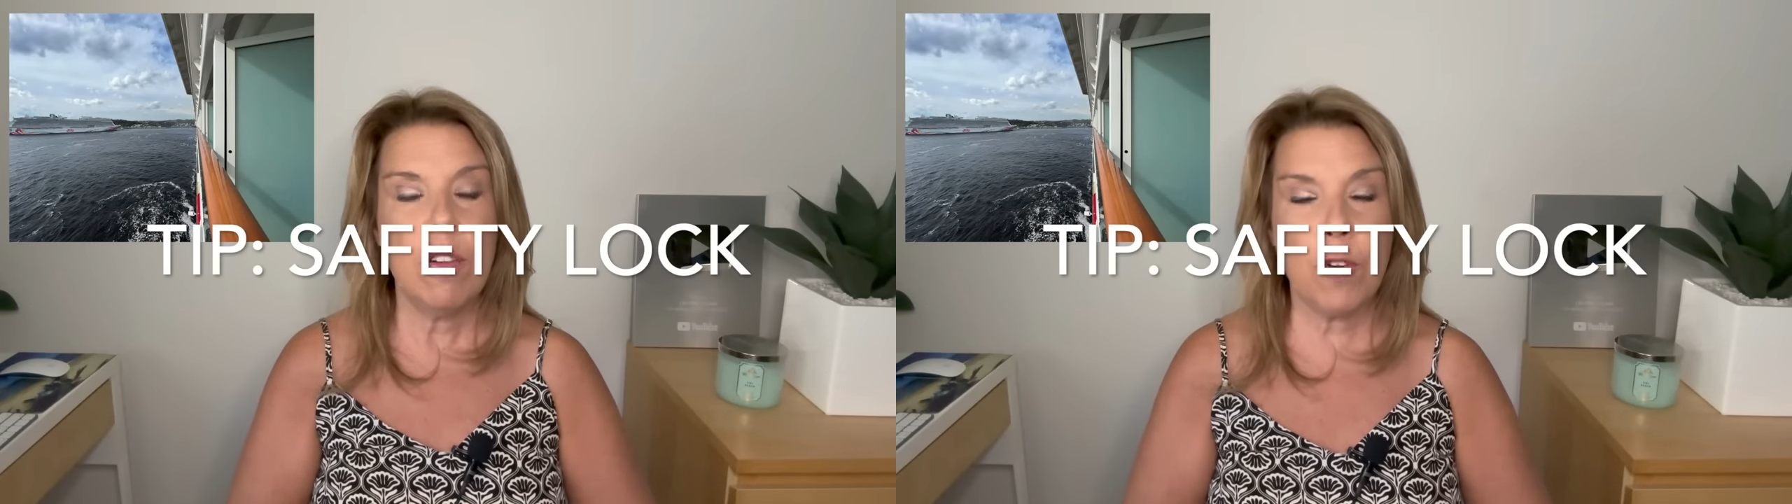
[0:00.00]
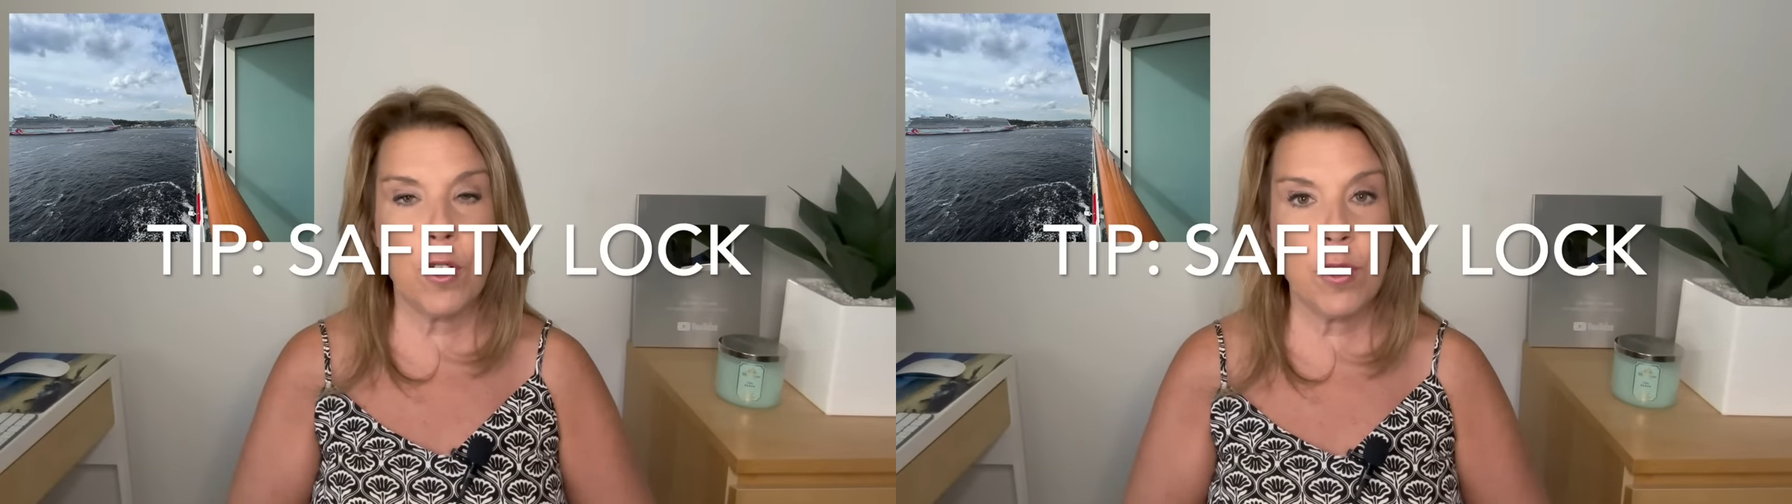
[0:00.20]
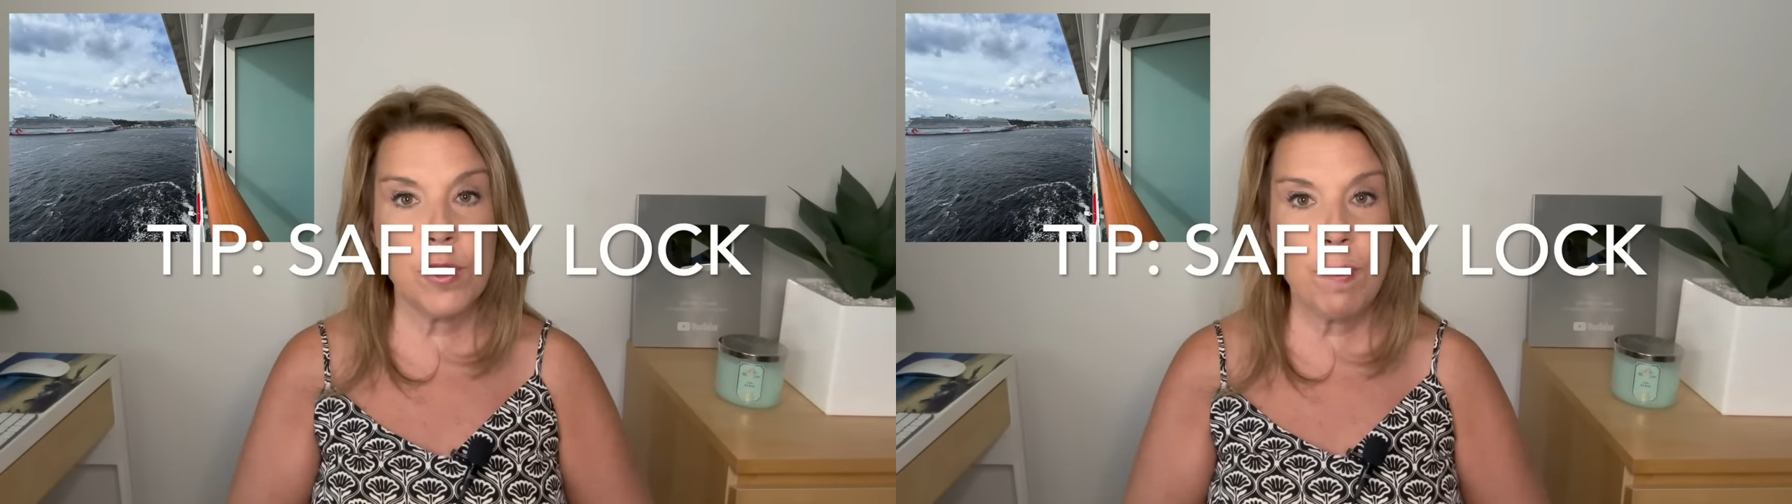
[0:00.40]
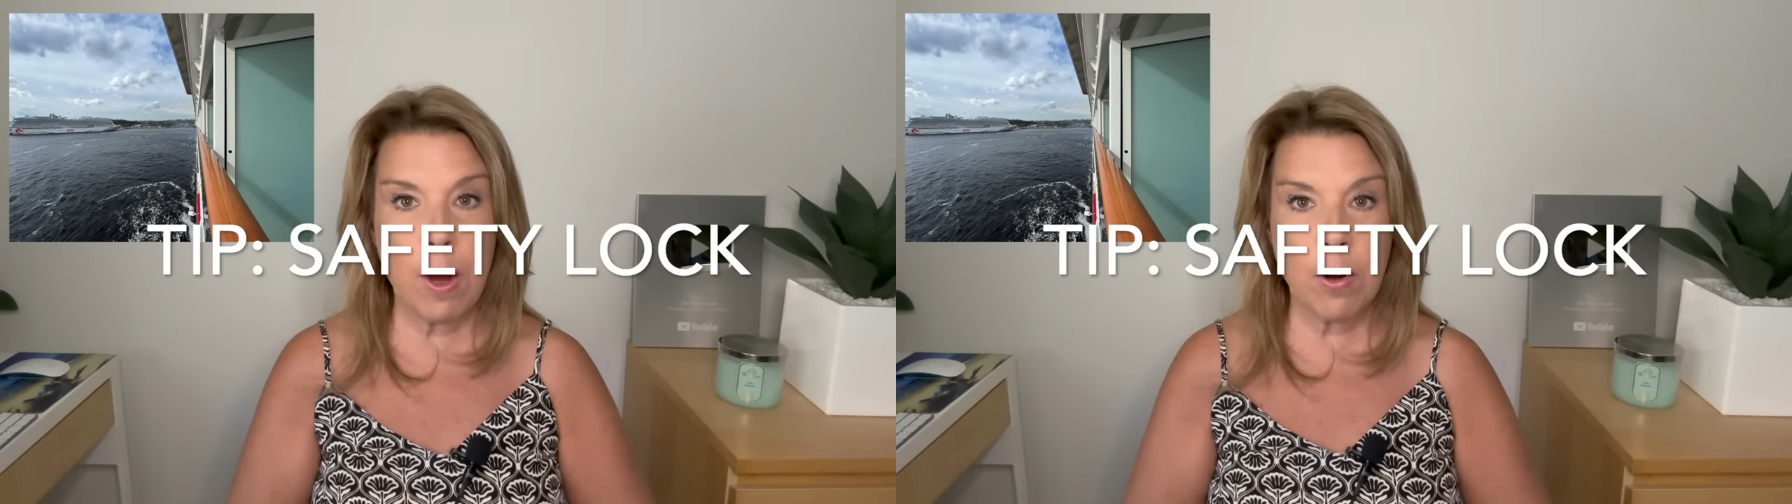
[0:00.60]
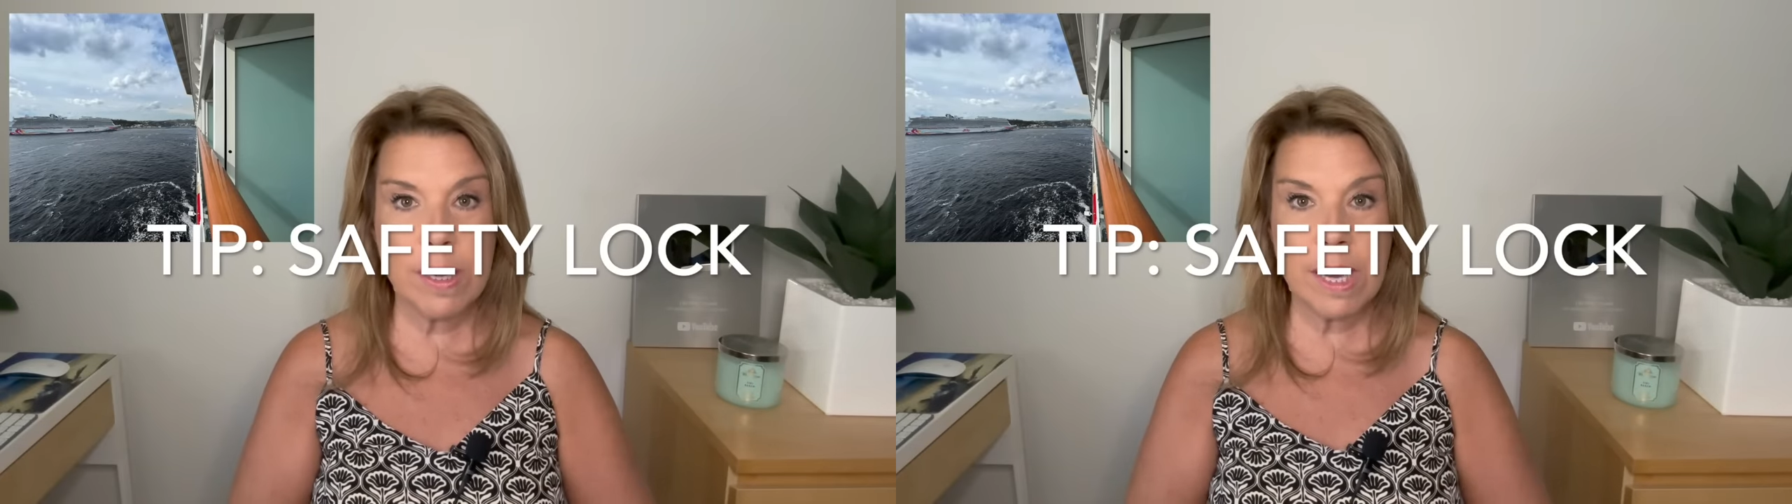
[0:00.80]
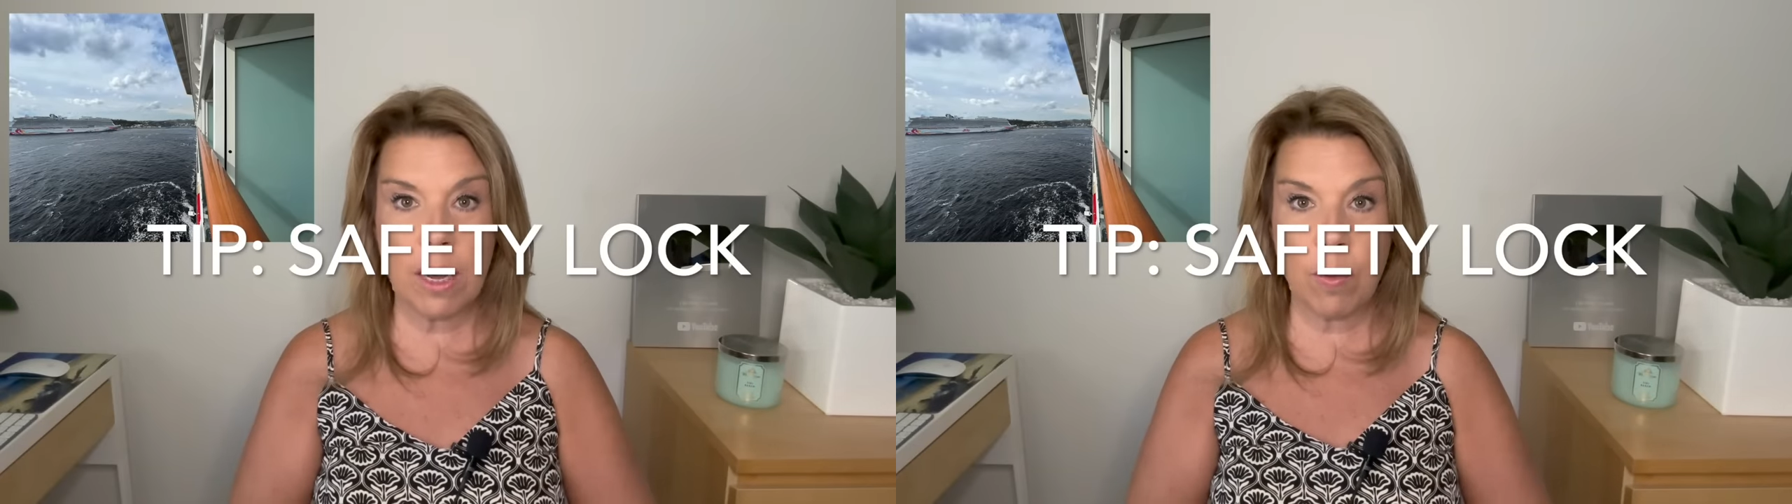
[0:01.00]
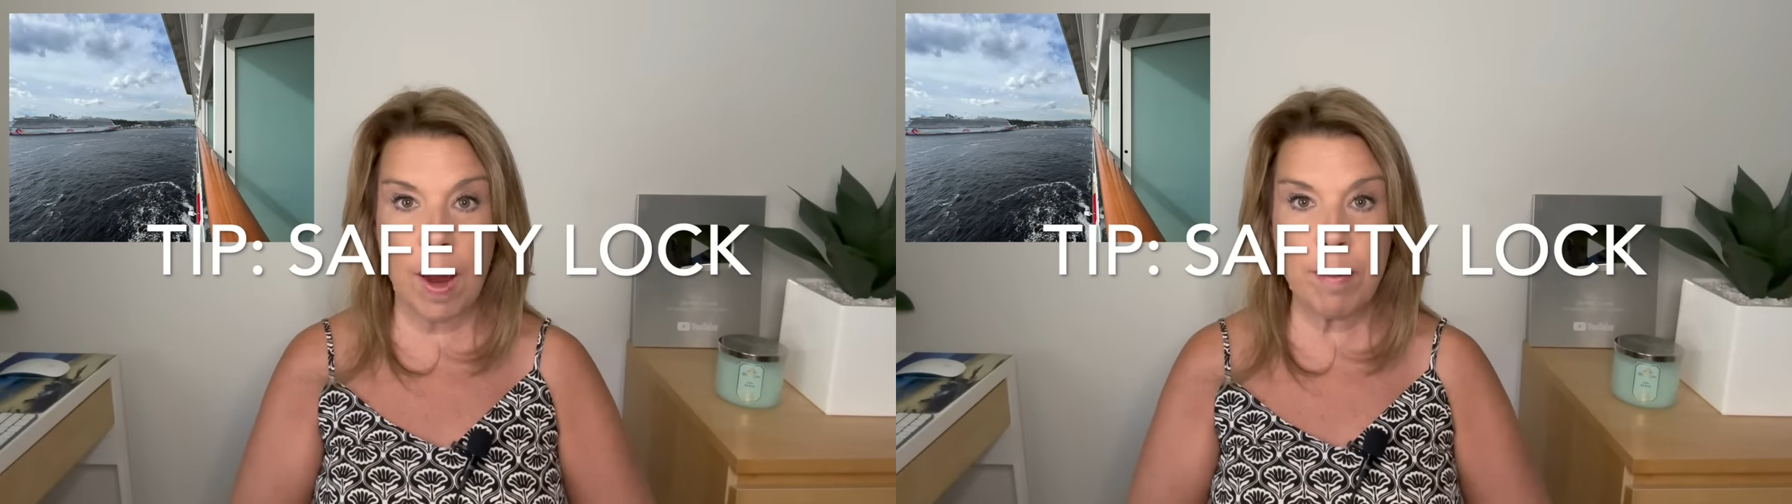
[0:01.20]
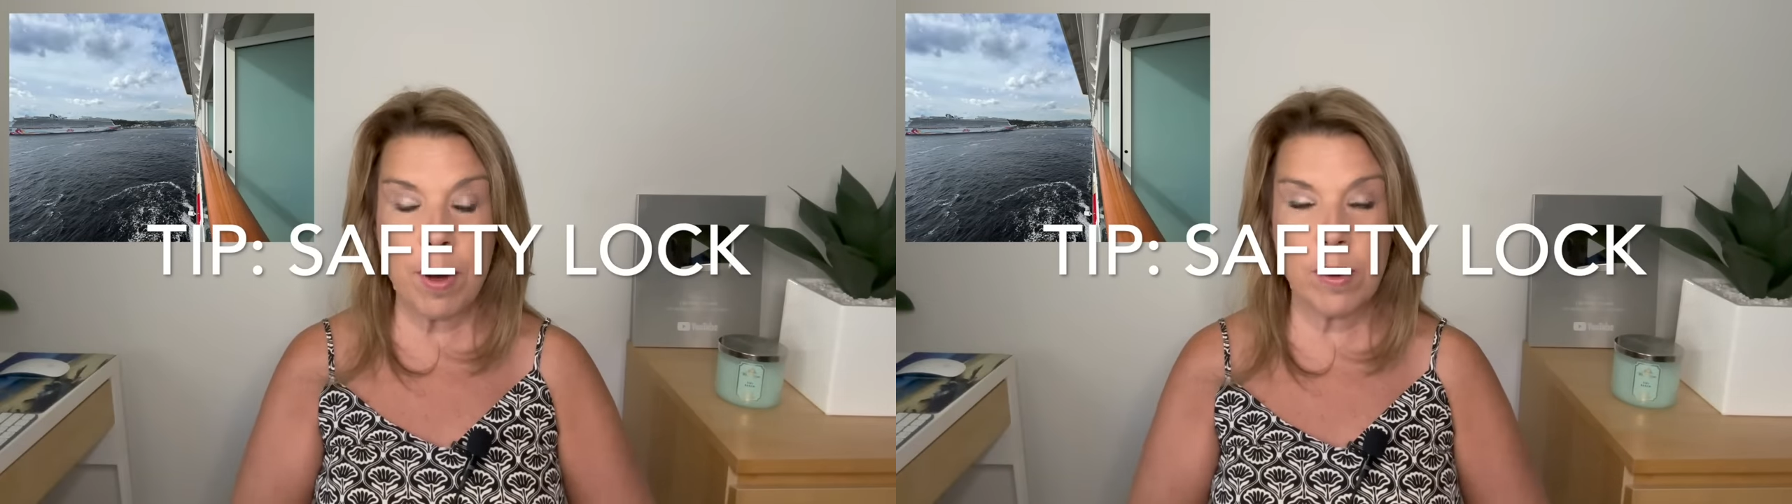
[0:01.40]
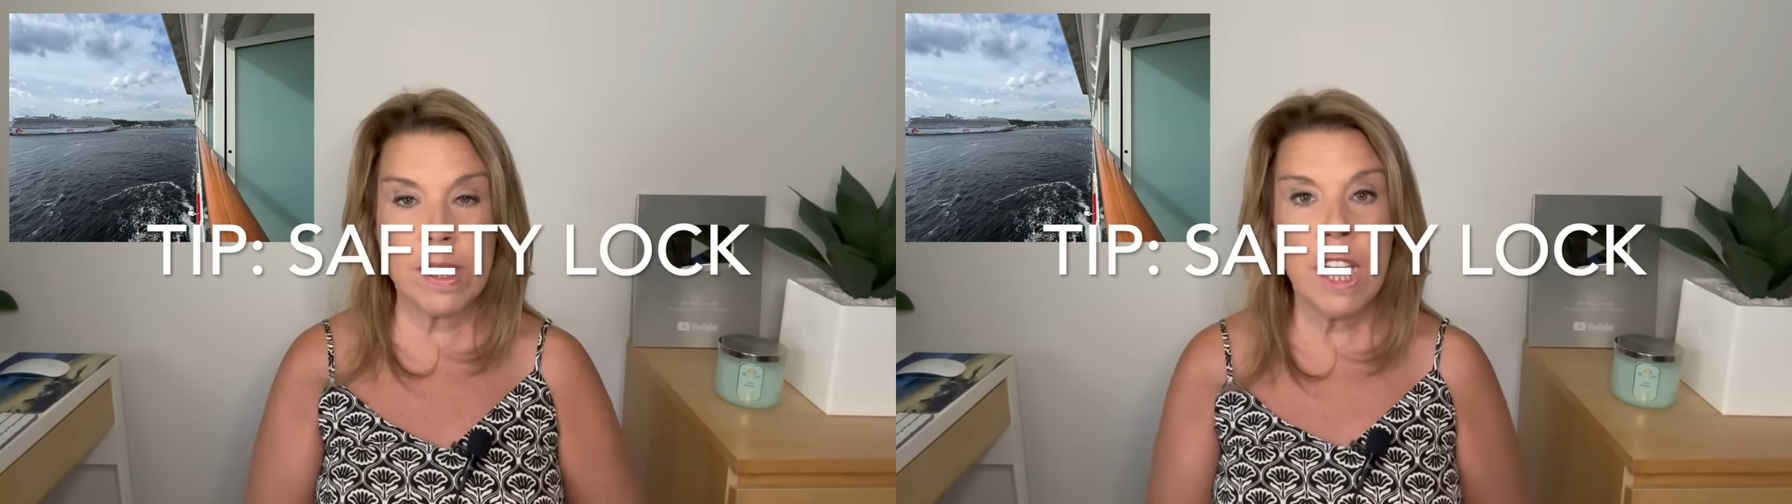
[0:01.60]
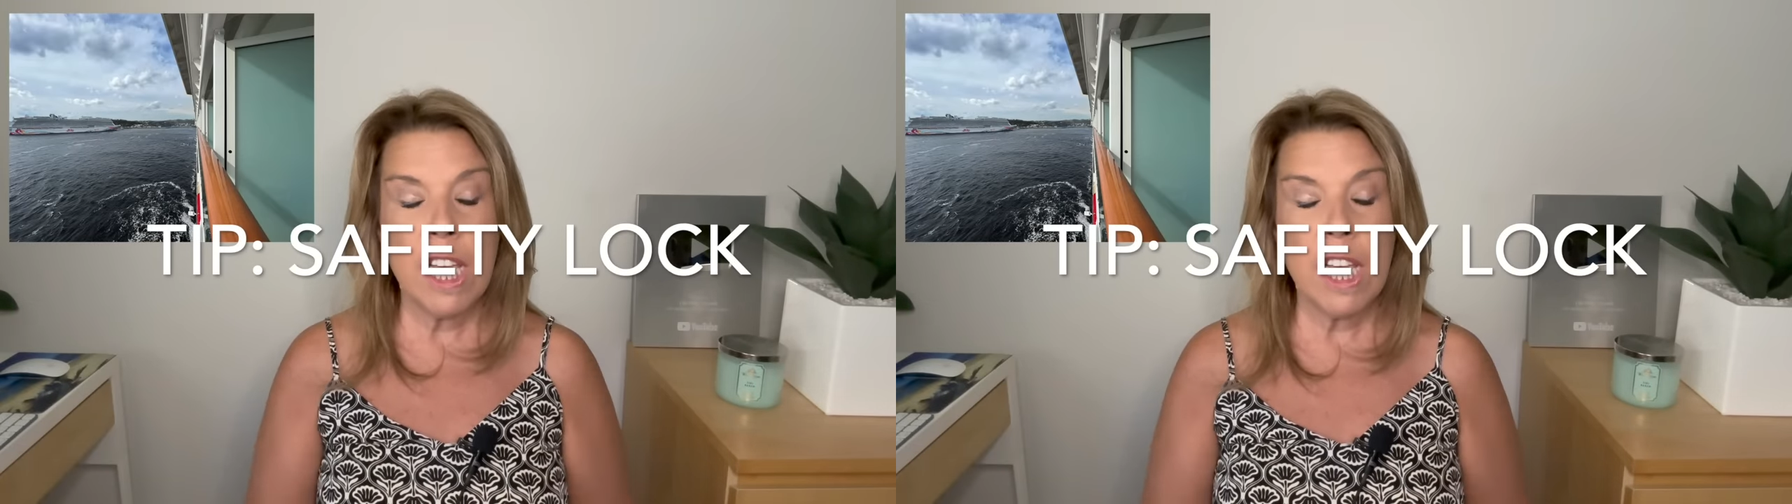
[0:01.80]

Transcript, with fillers: for those parents and grandparents